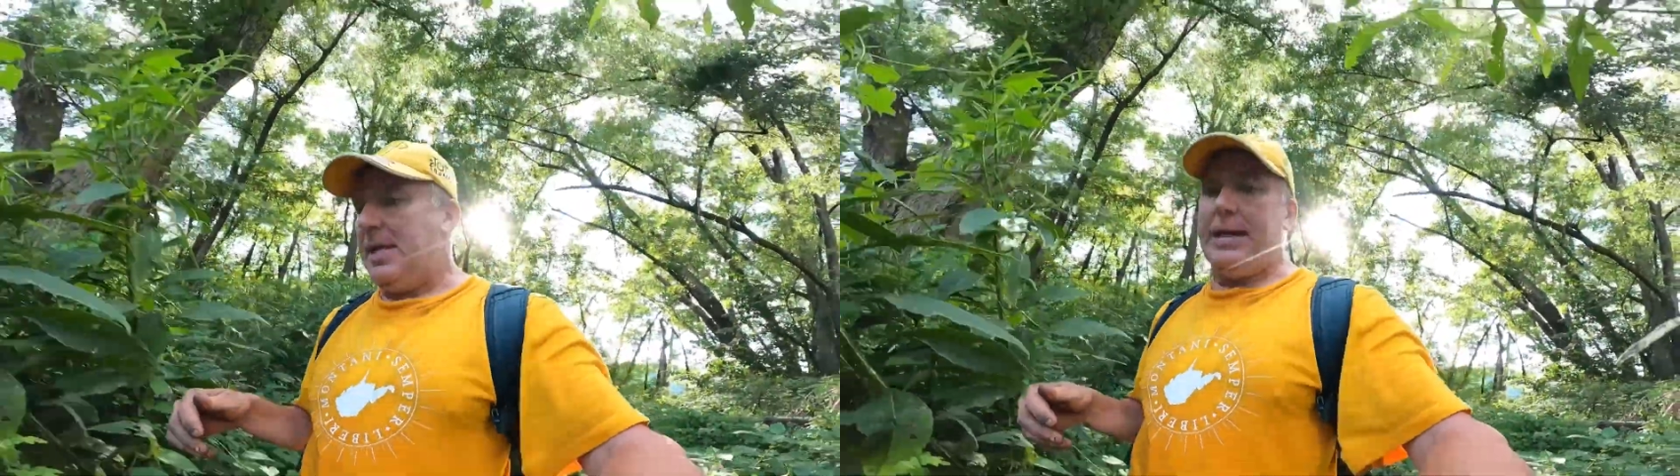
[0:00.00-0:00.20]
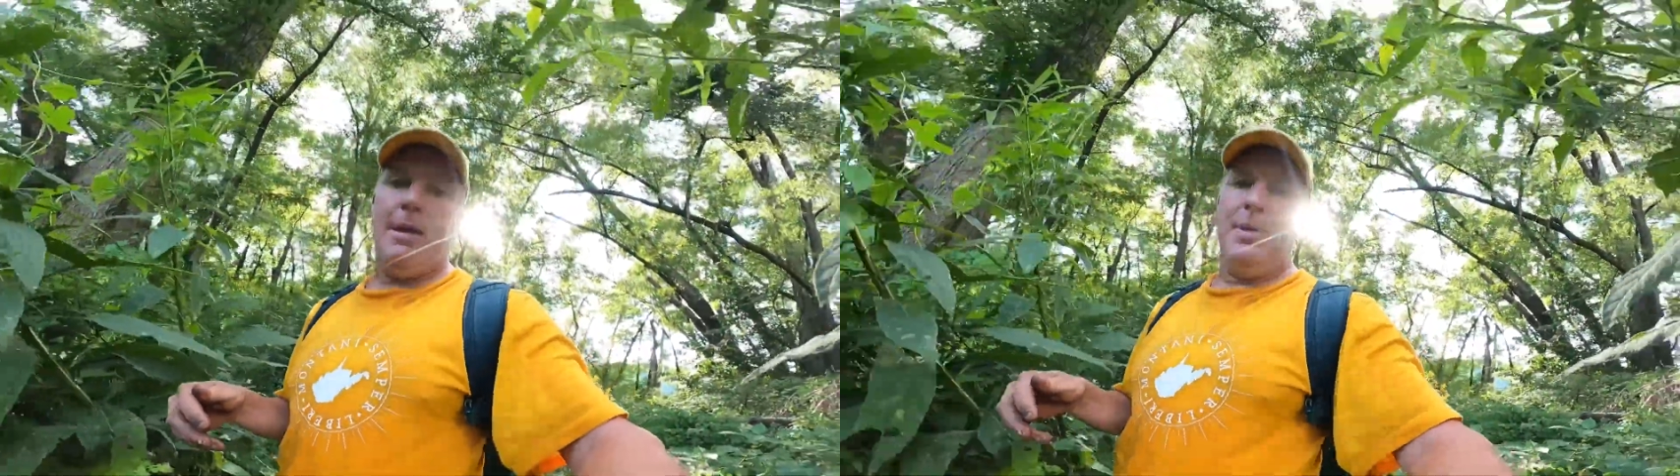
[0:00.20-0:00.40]

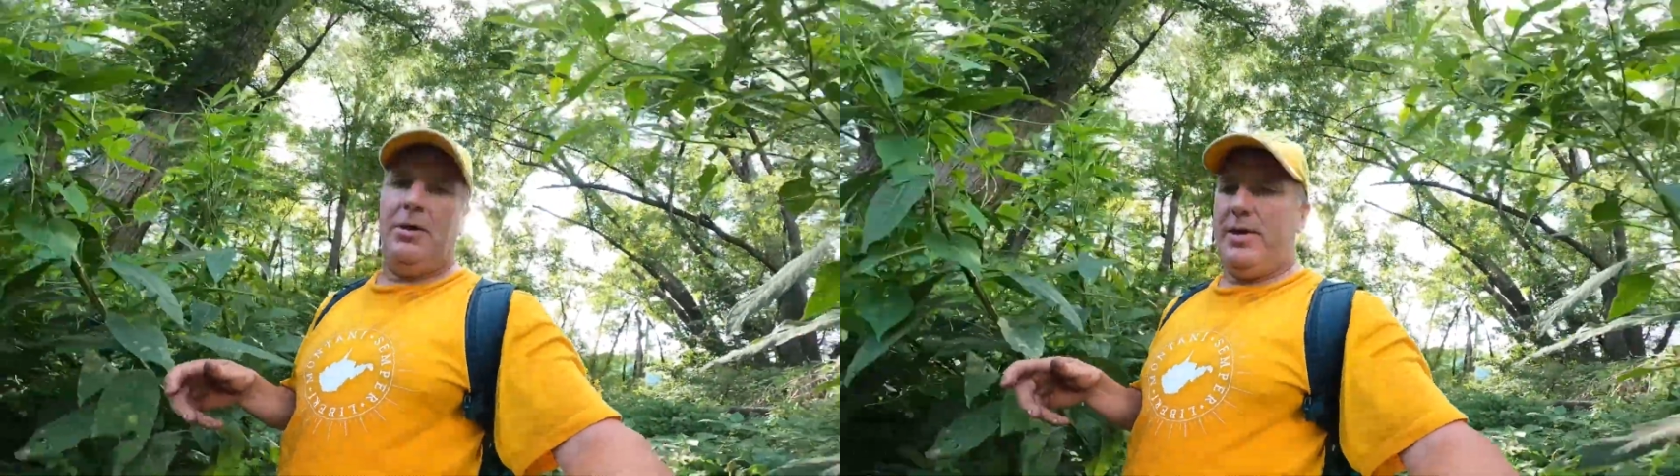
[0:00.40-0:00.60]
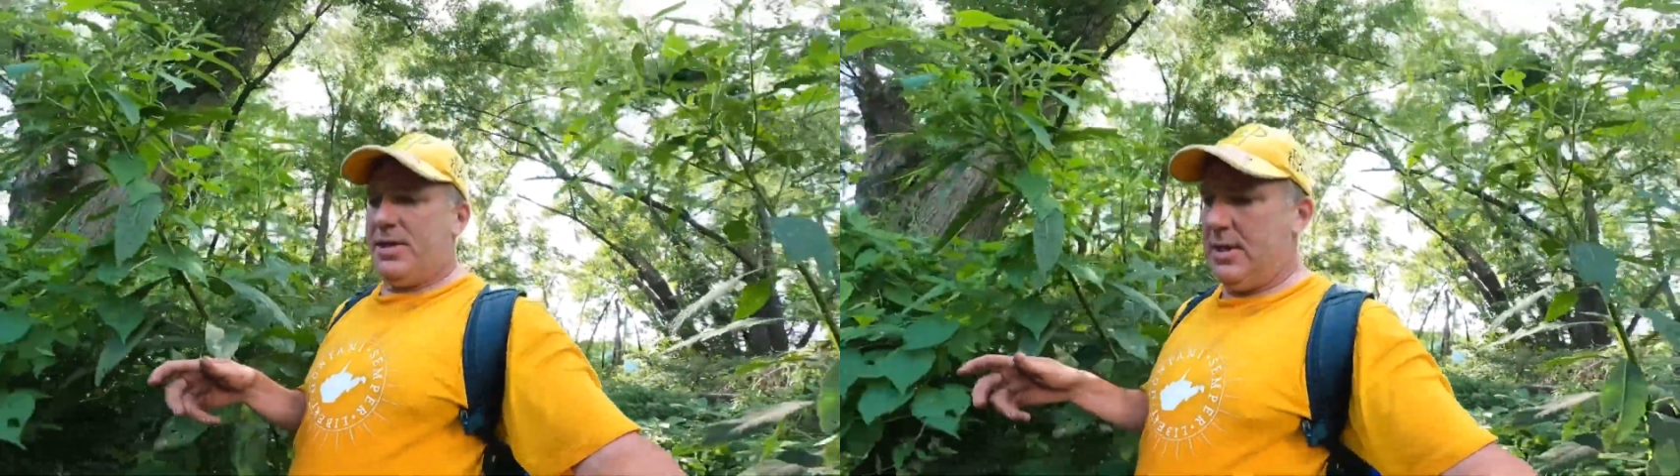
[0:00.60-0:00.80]
I got
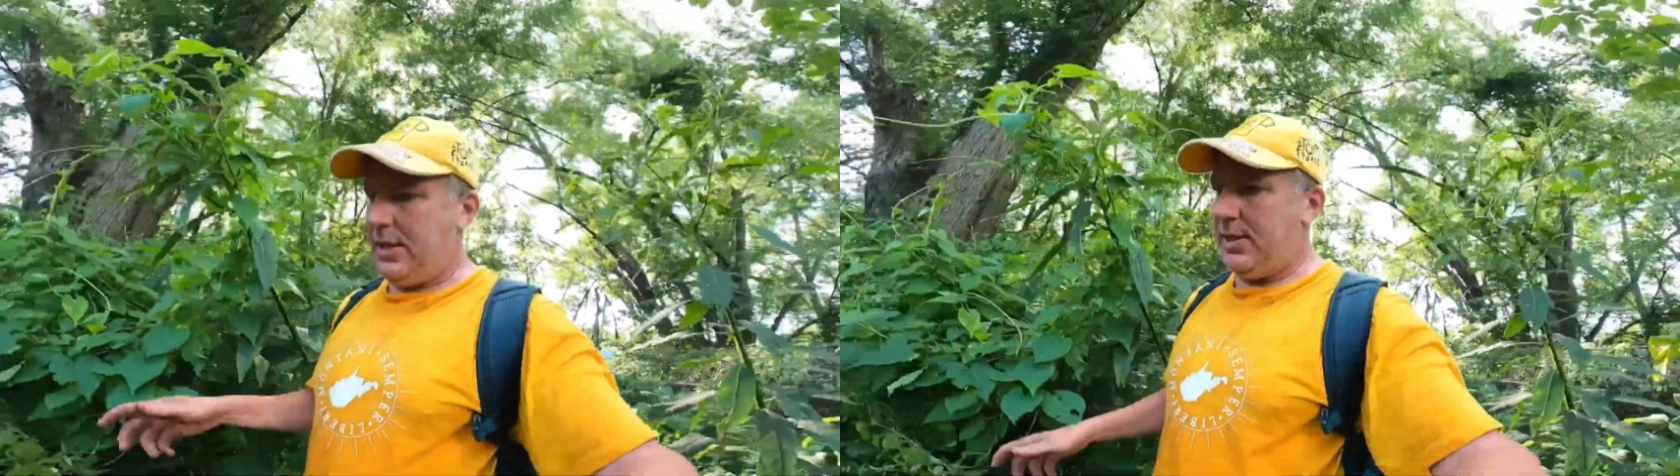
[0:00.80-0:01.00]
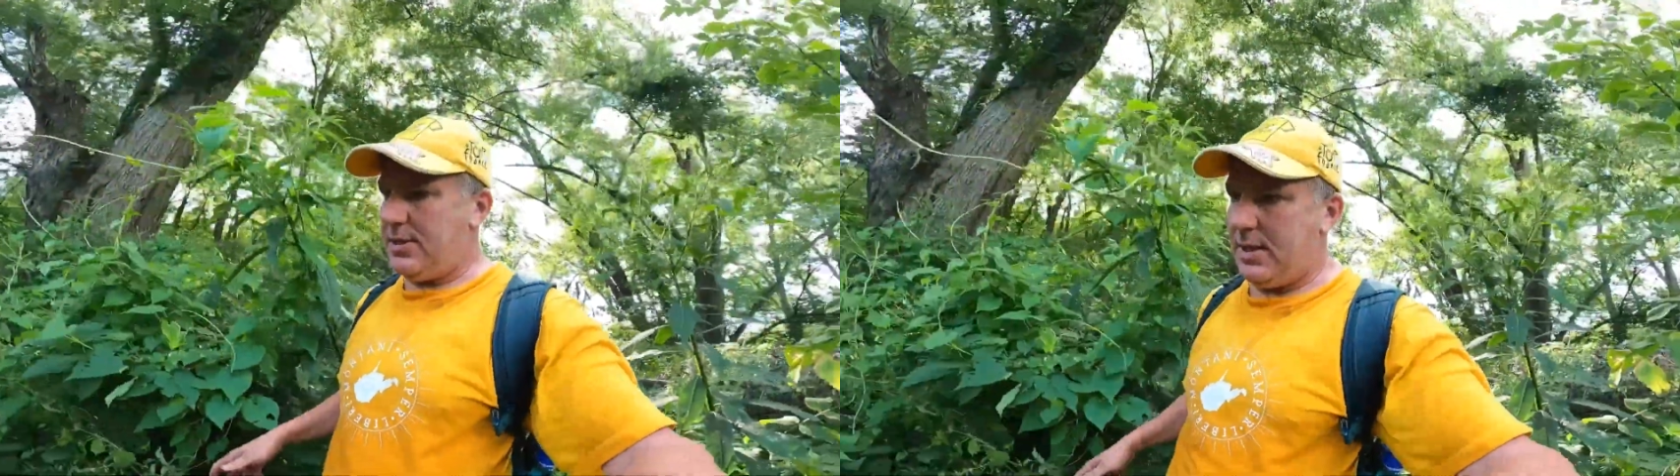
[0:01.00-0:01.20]
mail this
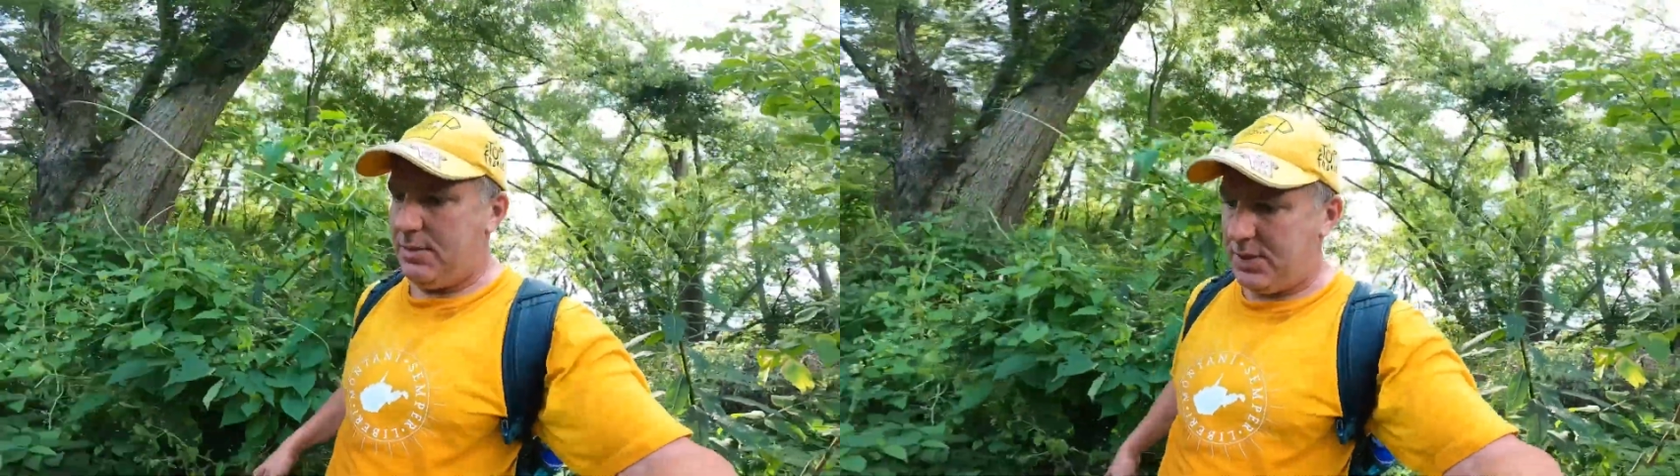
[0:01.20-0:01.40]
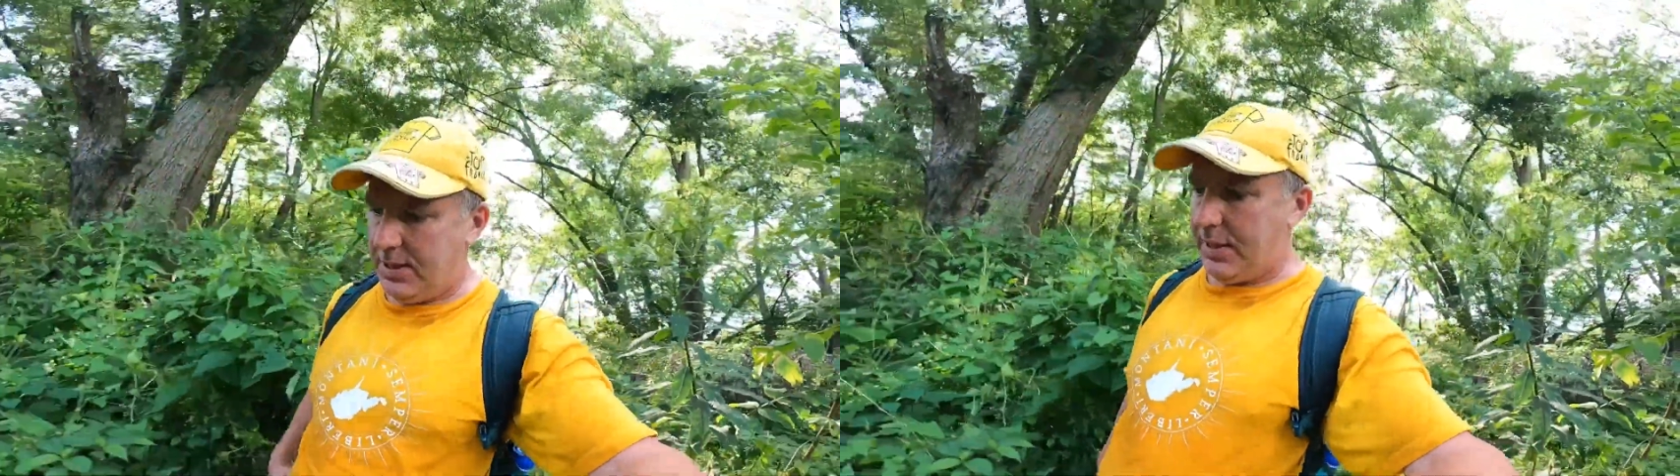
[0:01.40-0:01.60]
in. He said
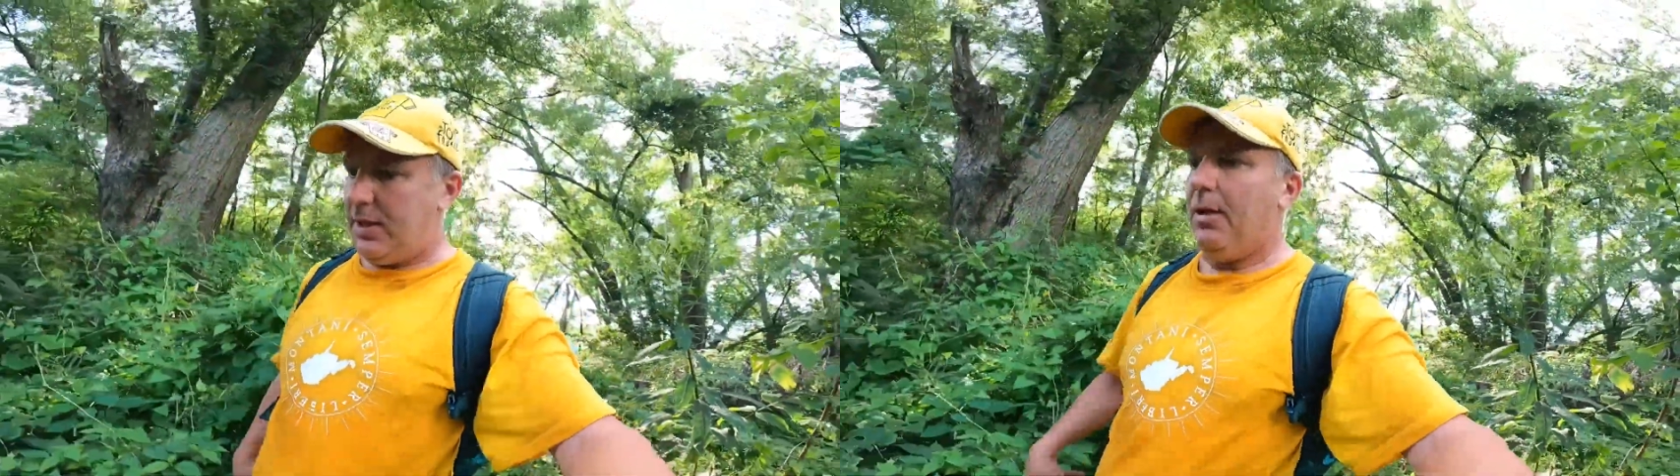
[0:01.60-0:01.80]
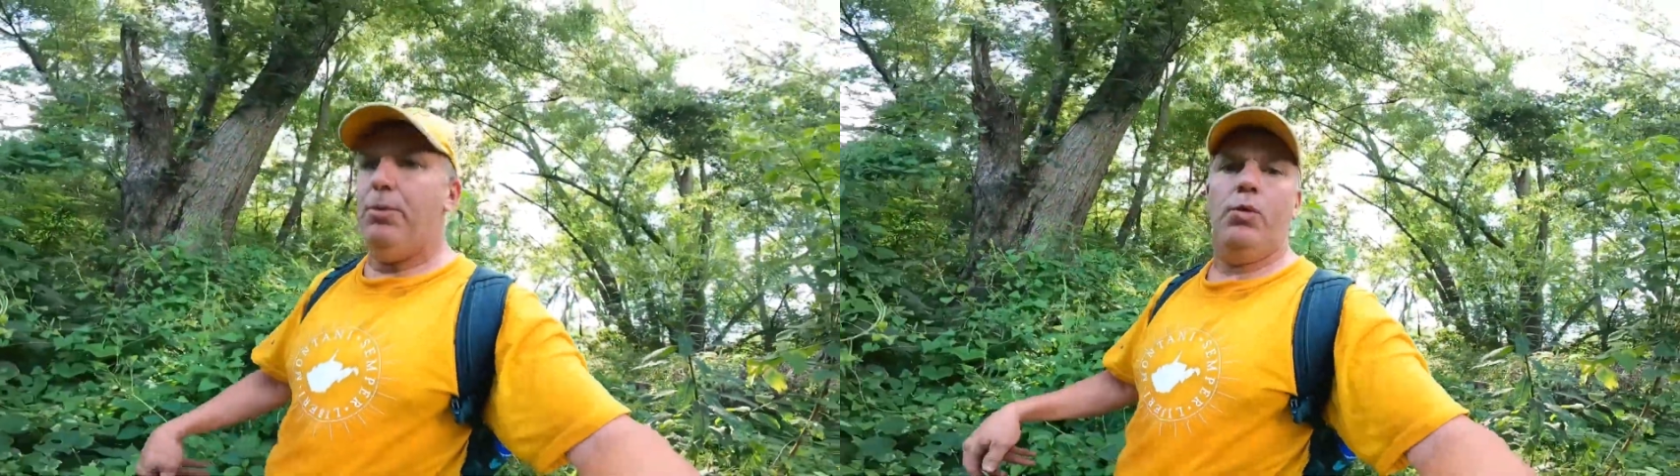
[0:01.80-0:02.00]
it would take
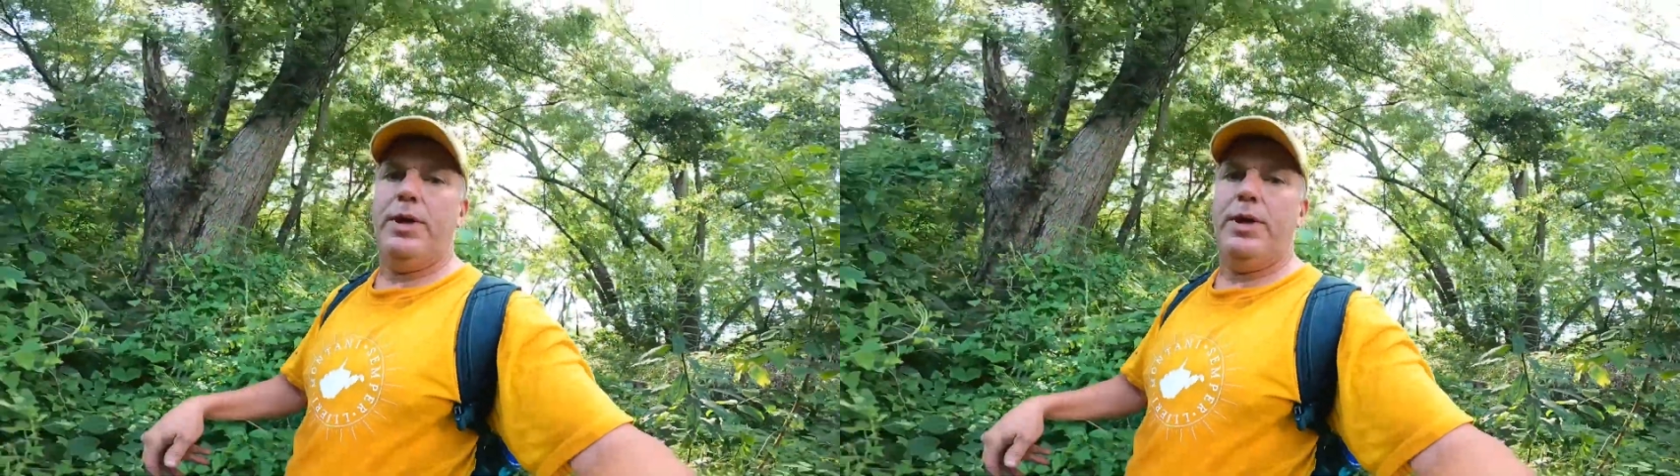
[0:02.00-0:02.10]
a couple